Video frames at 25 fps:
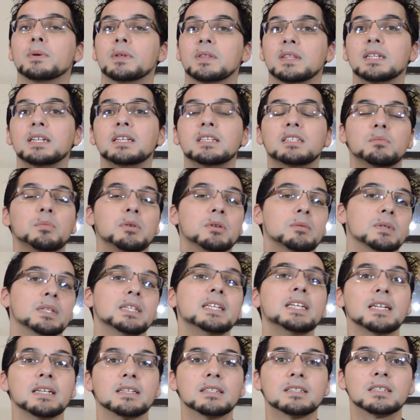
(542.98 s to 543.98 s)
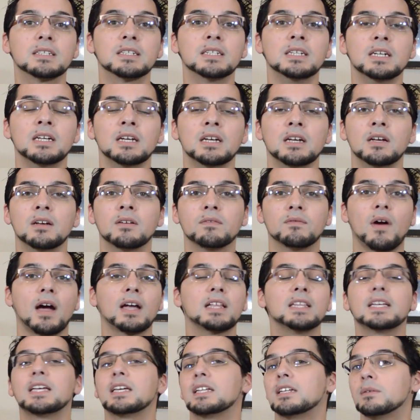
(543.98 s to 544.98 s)
with. It needs to be released.
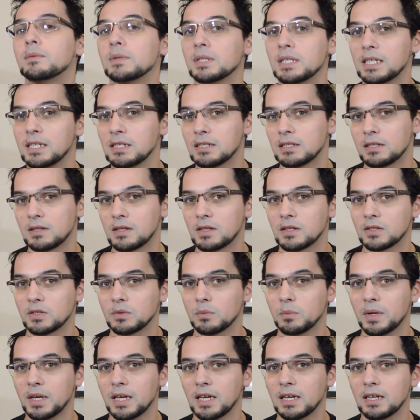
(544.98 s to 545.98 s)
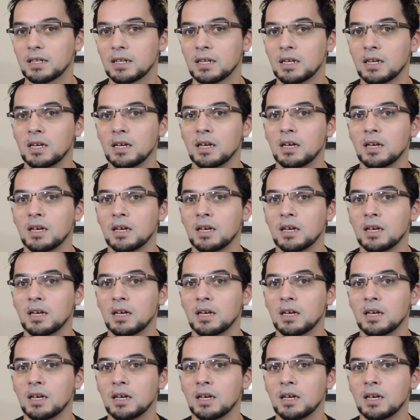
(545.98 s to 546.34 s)
Finally getting released this week.